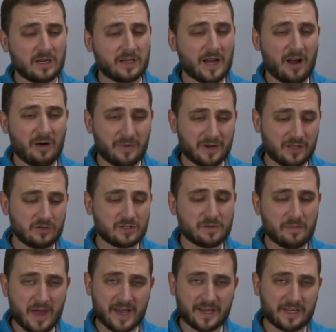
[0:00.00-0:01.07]
Now I'm gonna use a
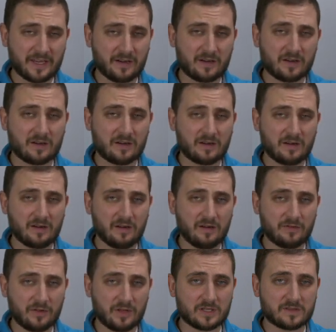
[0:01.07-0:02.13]
Mac here
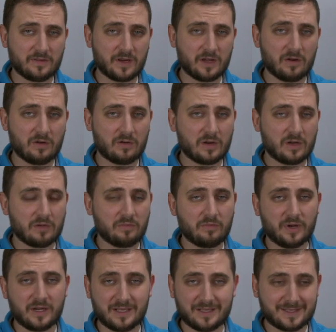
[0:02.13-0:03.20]
for this video,
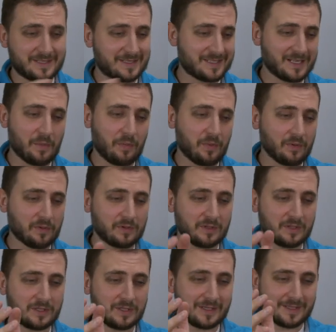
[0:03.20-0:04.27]
but it's a simple,
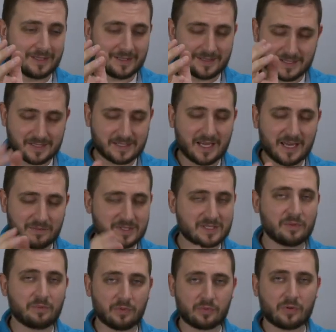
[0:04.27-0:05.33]
it's the same
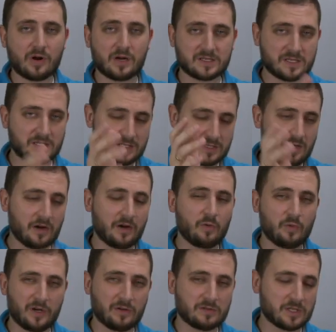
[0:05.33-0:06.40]
simple process on
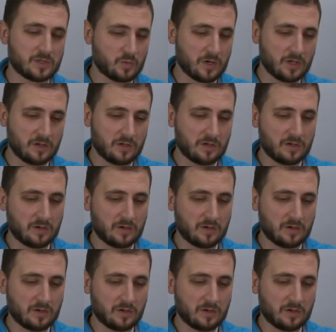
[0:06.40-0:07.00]
Windows as well.